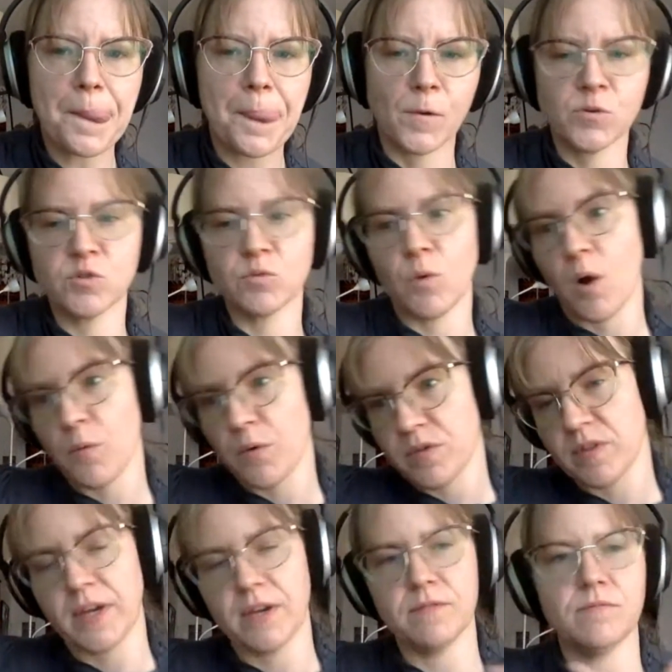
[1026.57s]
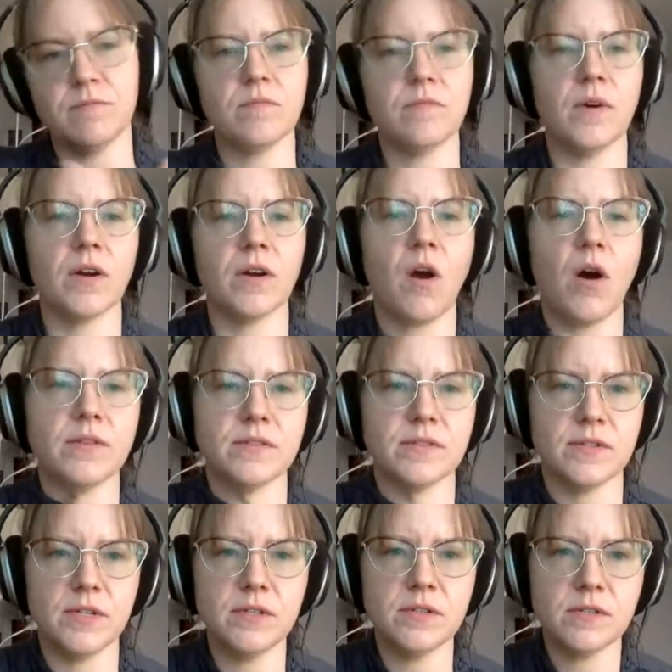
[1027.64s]
Or schwa with like a
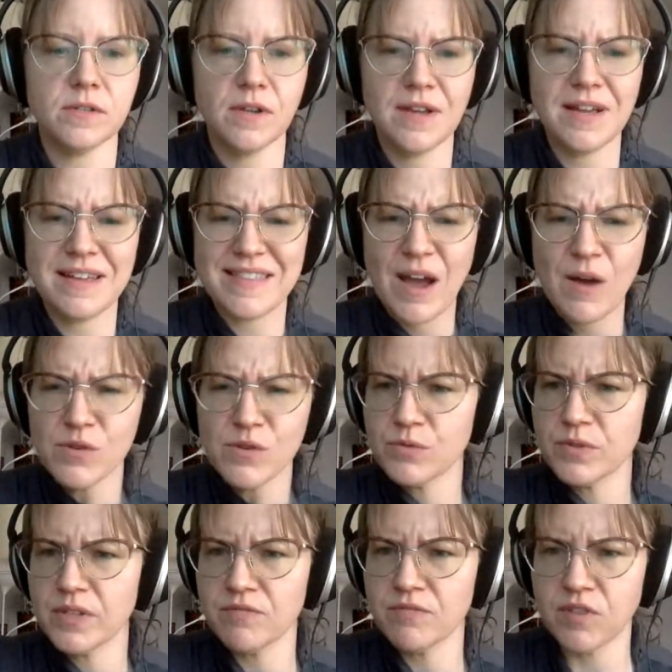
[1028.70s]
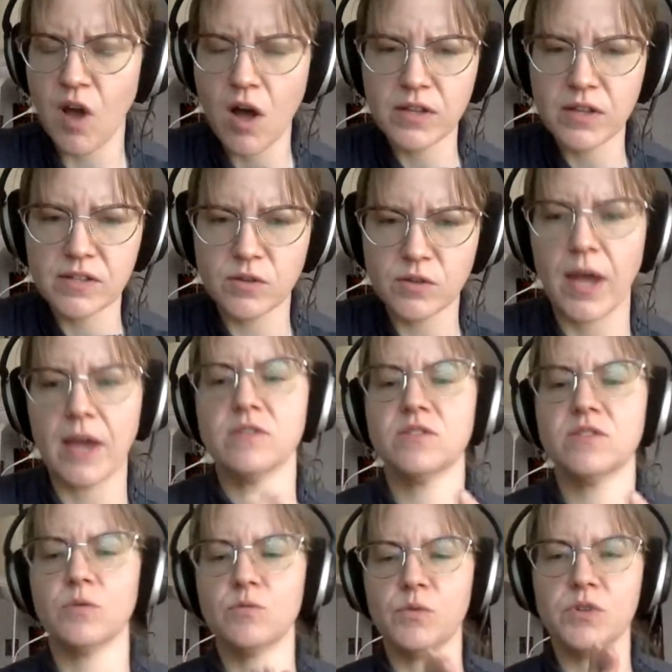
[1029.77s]
consonant. That was really flawless. Okay,
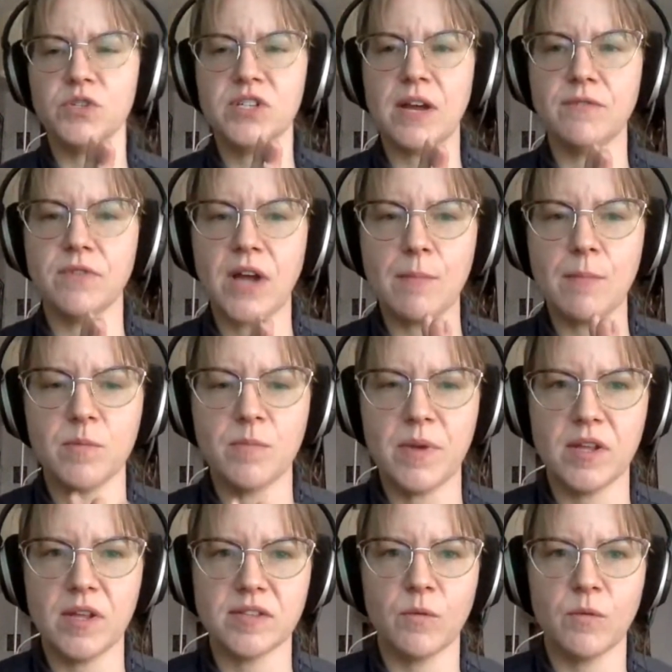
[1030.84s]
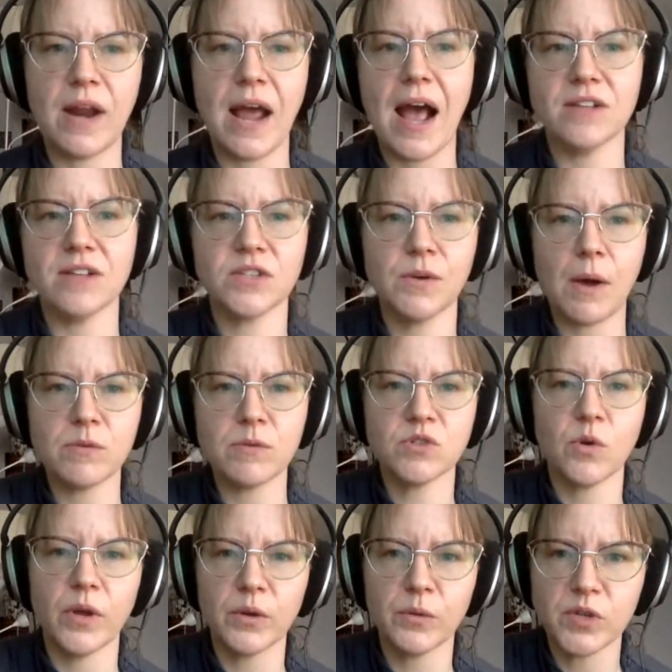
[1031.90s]
so we're just having a couple minutes. I want to ask you how it's
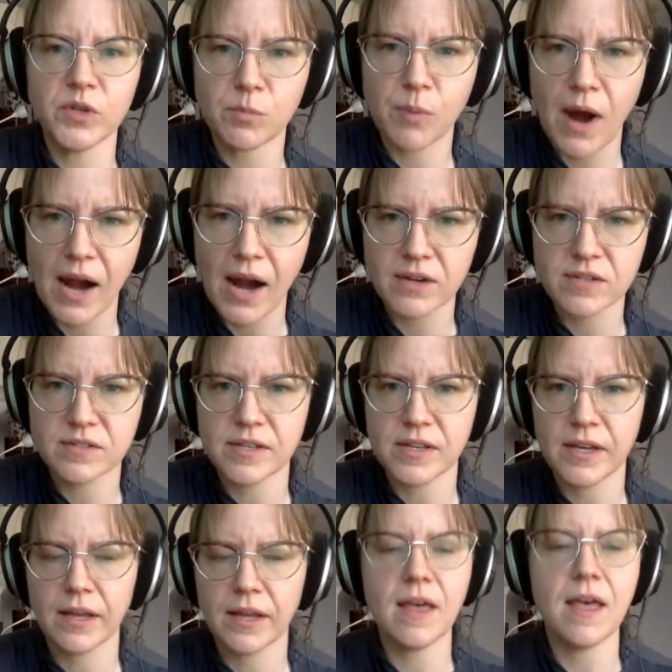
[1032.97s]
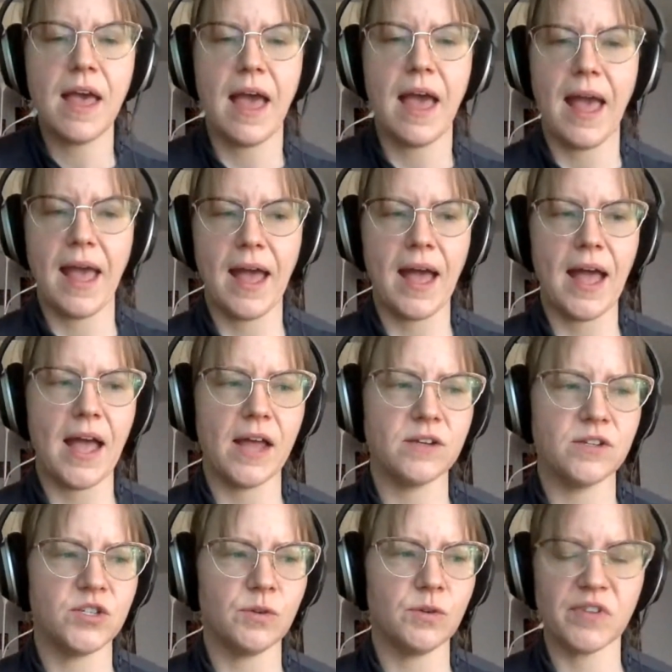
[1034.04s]
going when you're practicing. And
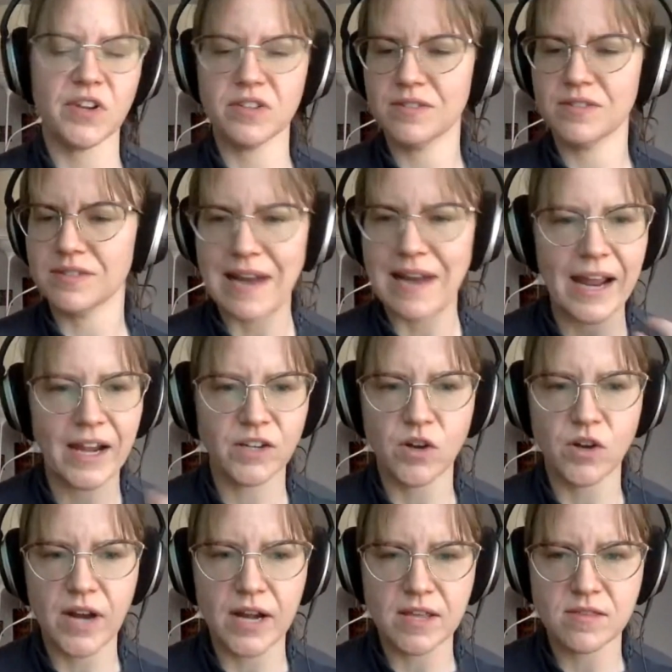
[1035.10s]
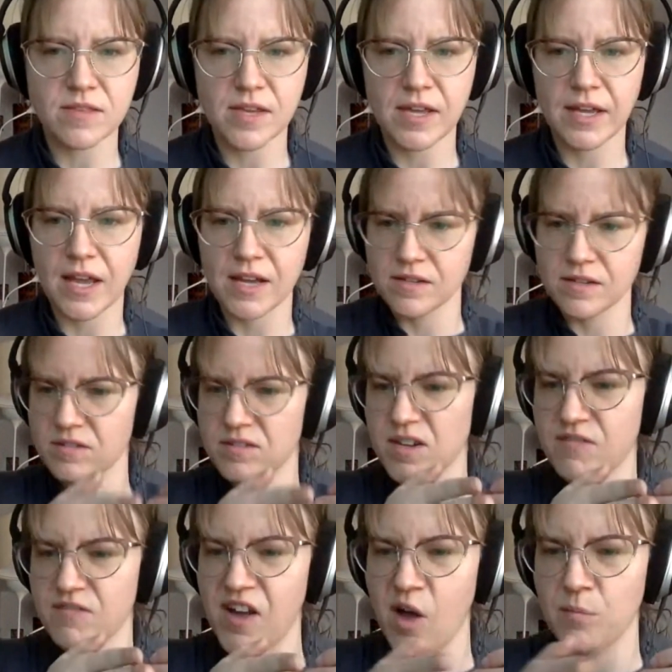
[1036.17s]
do you ever get snagged on anything? And does
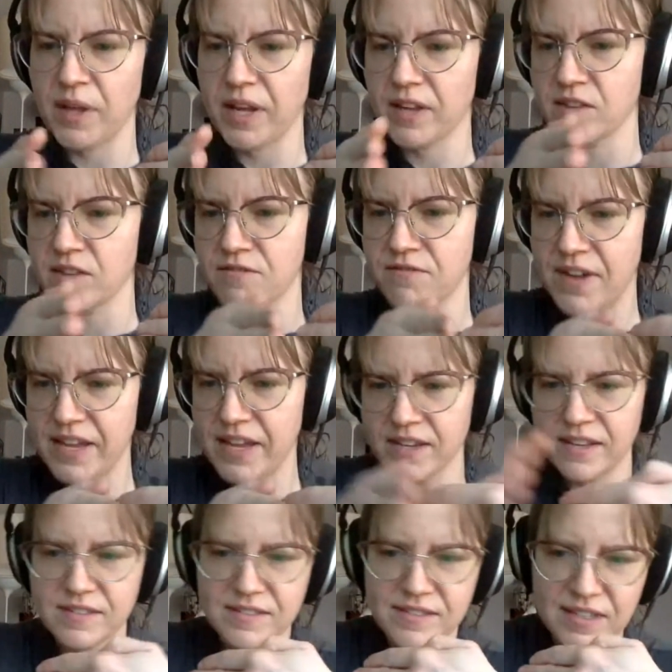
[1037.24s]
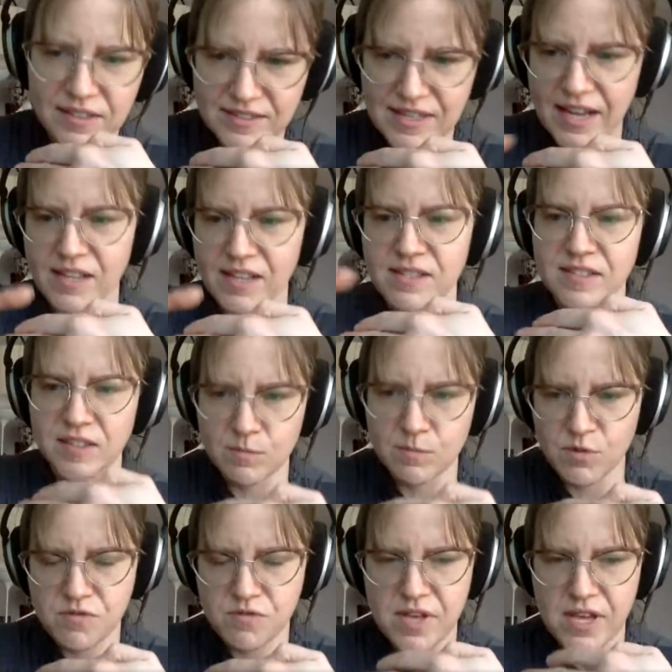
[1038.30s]
stuff help, like the fake second
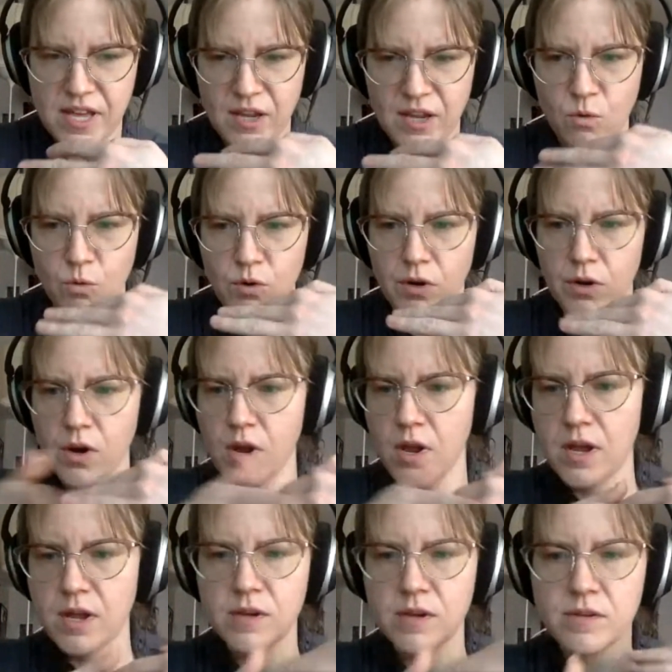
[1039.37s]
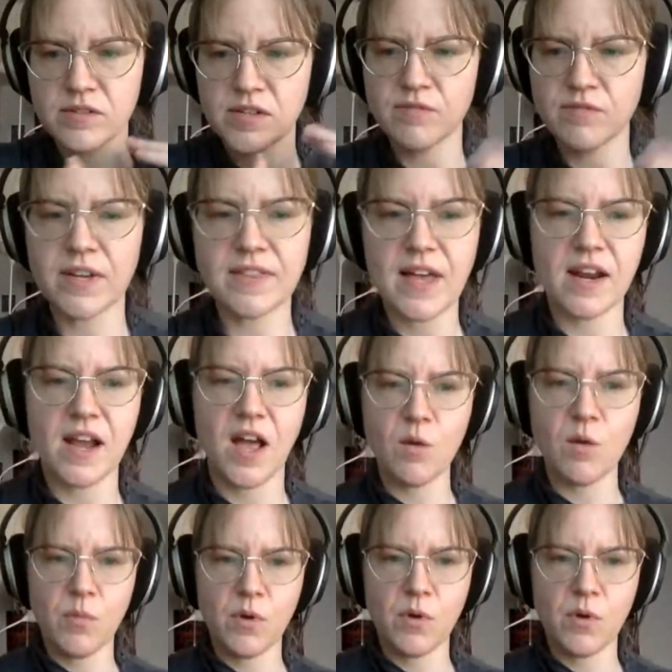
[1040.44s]
syllable thing, or does stuff like that help?